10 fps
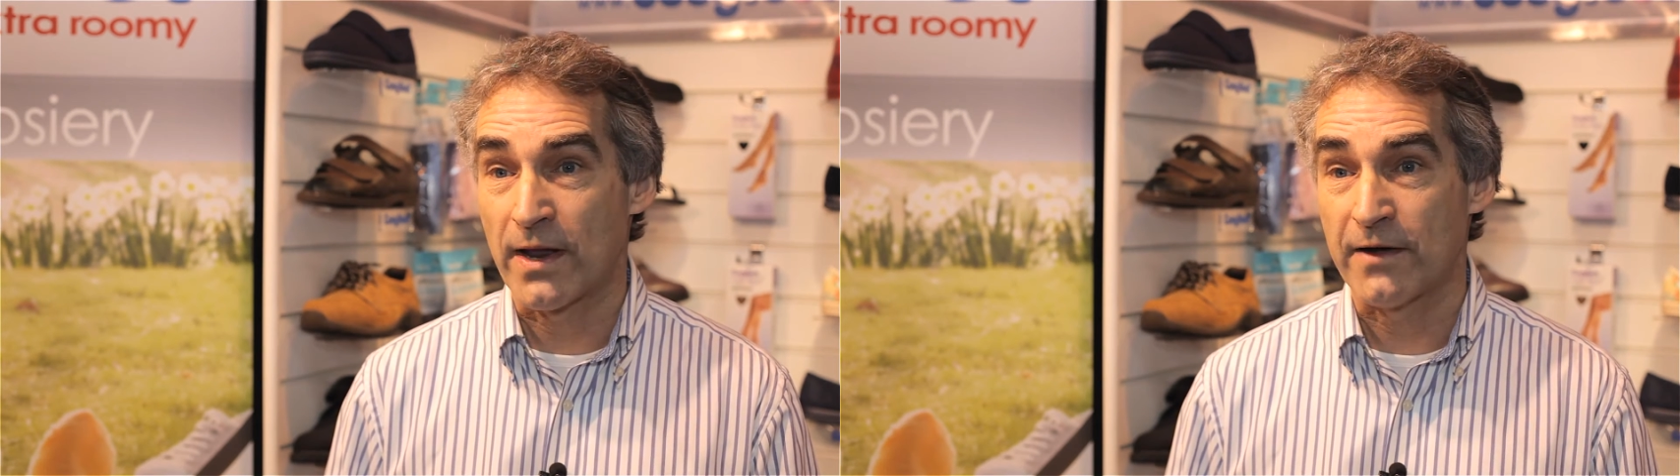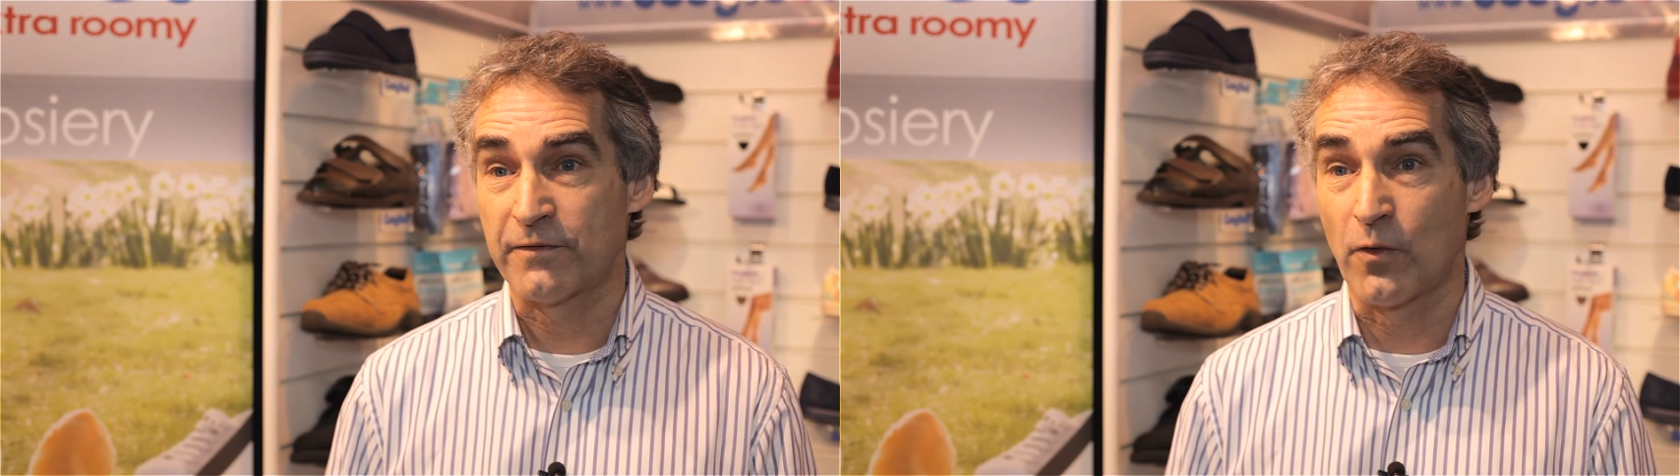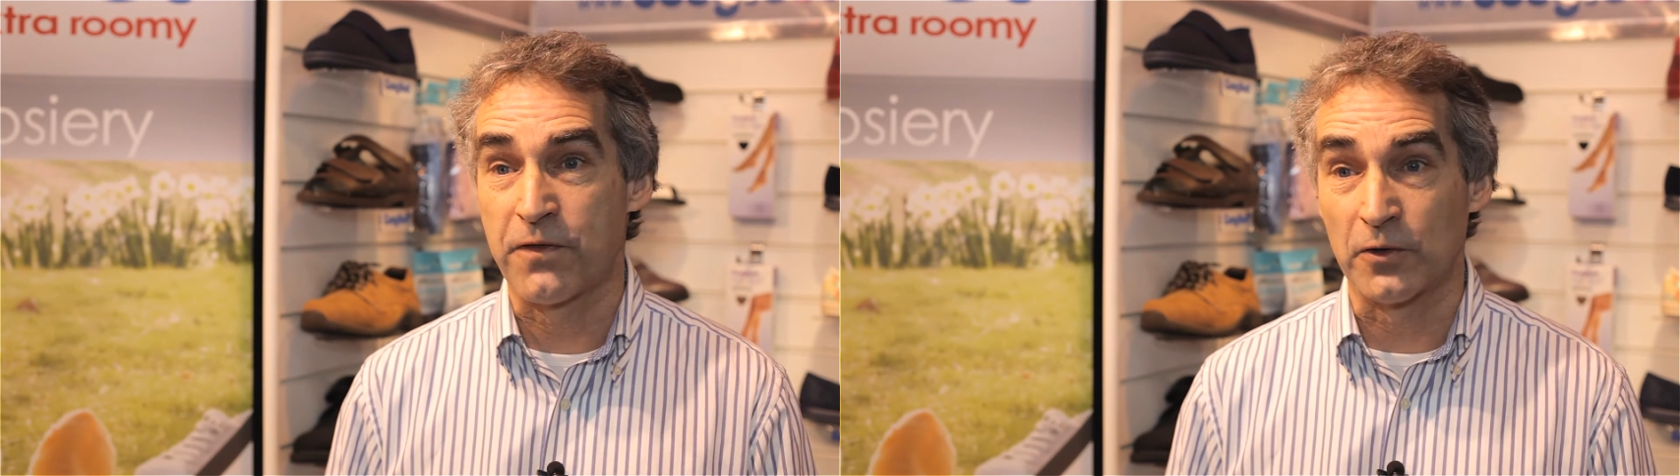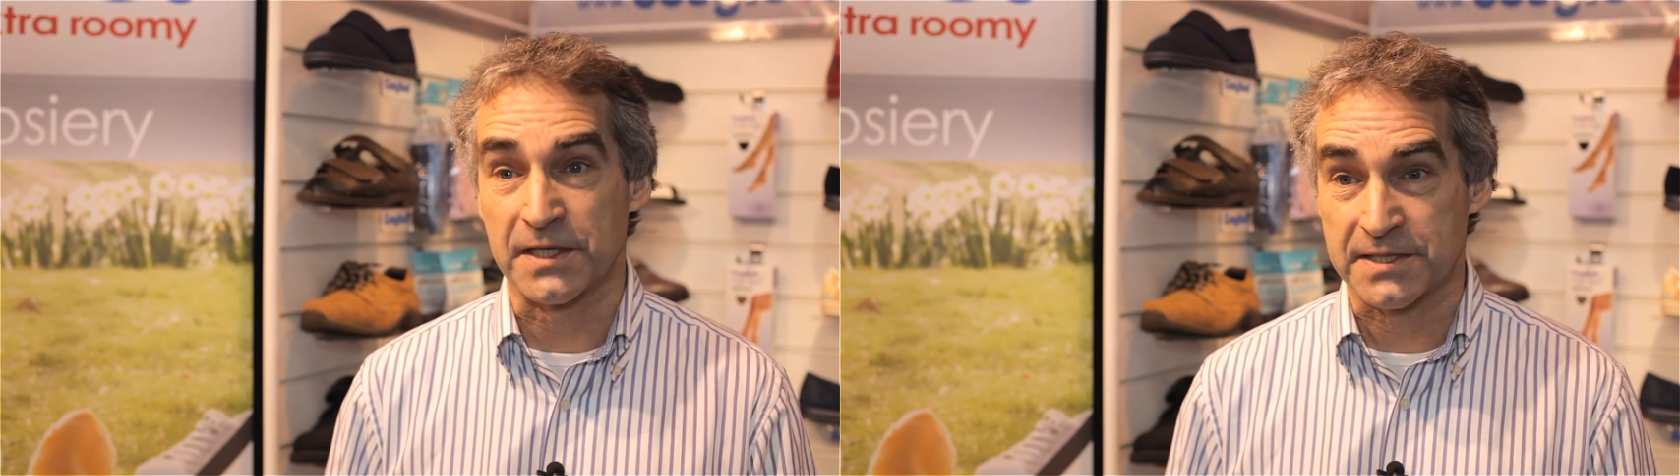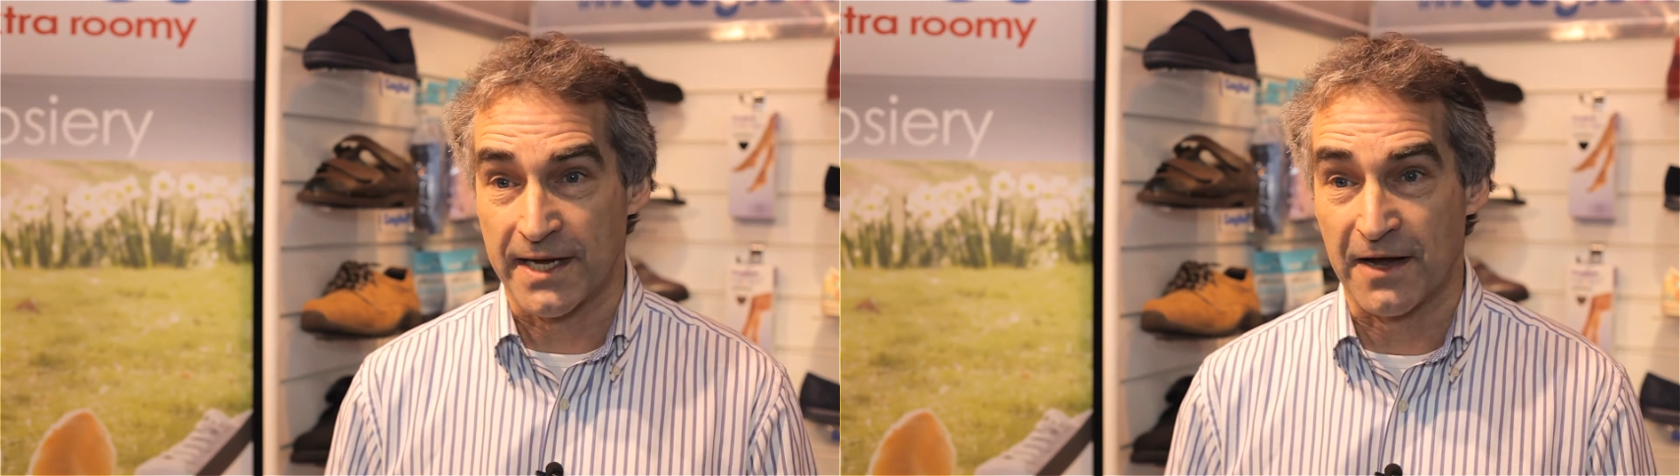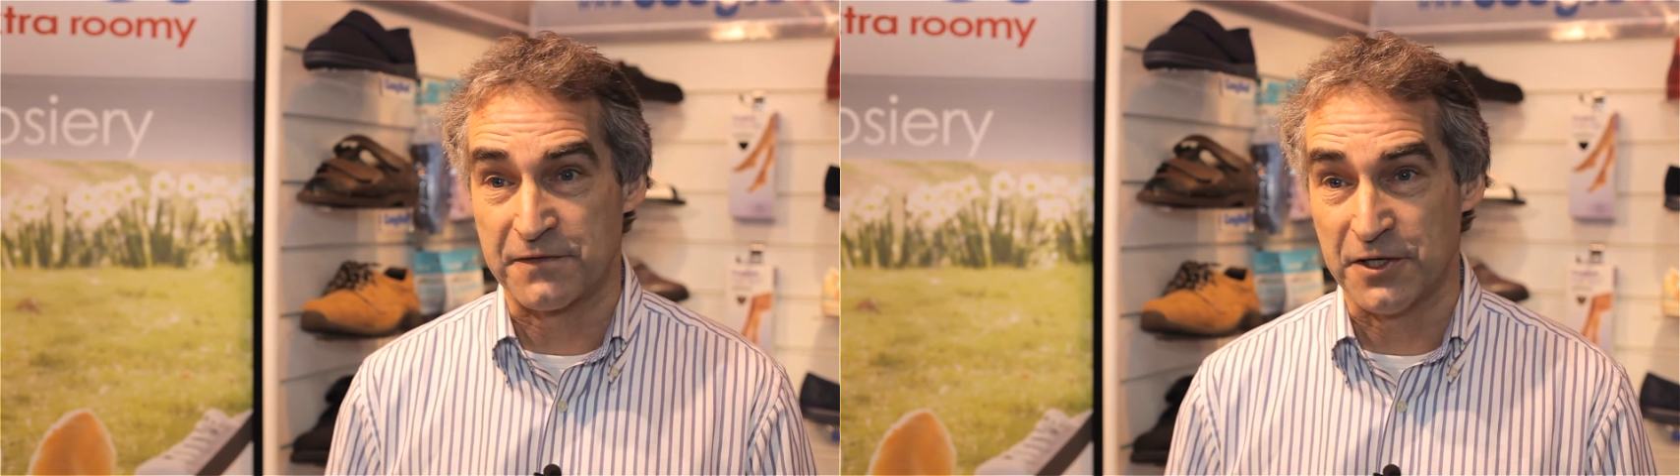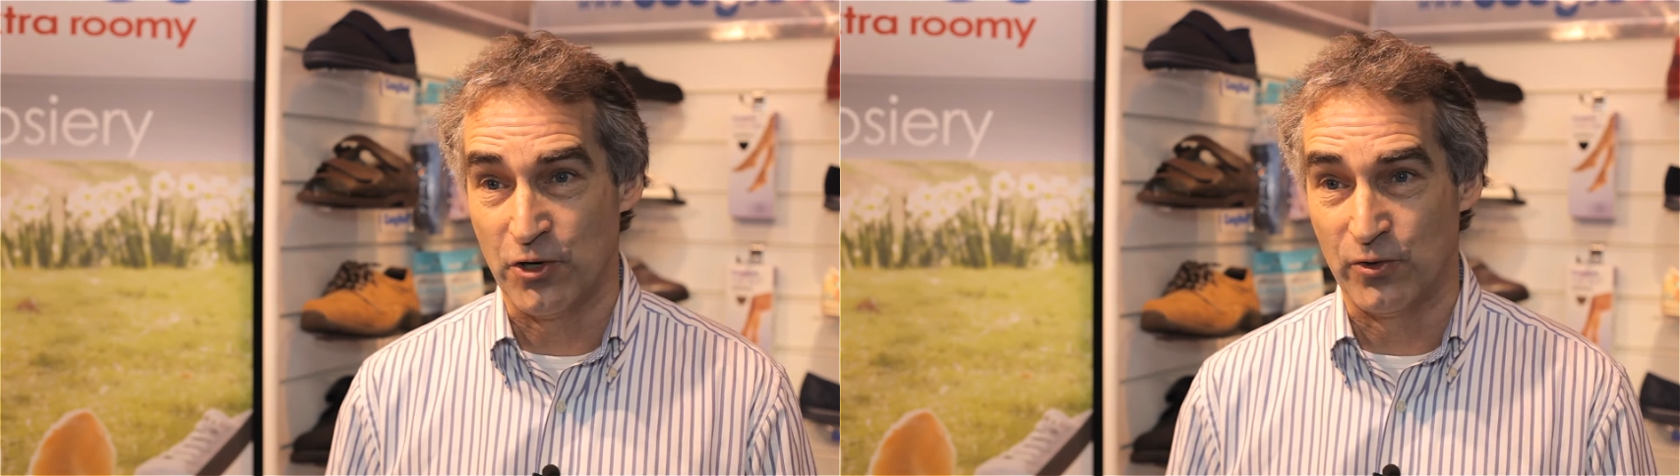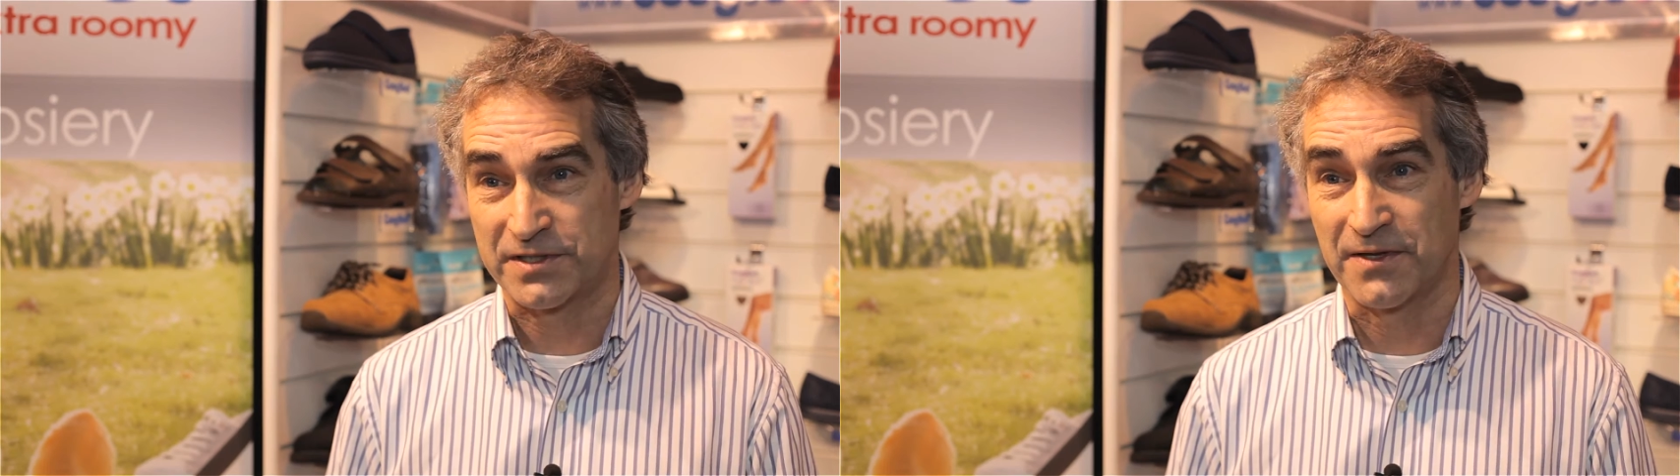have orthotics they have to
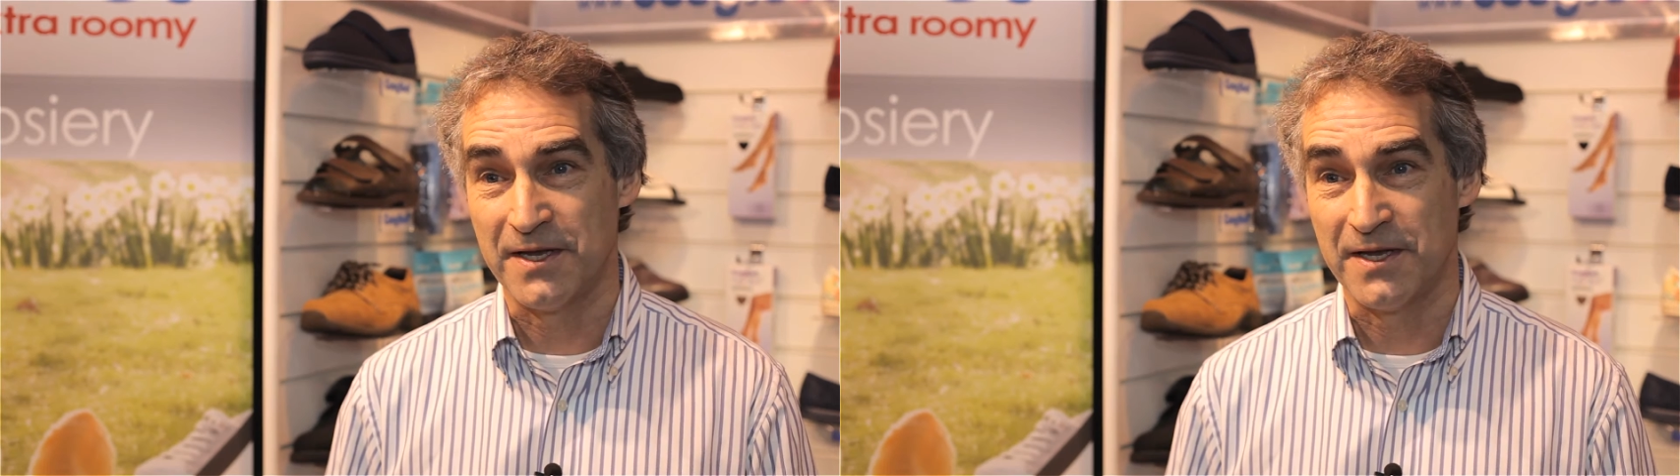use,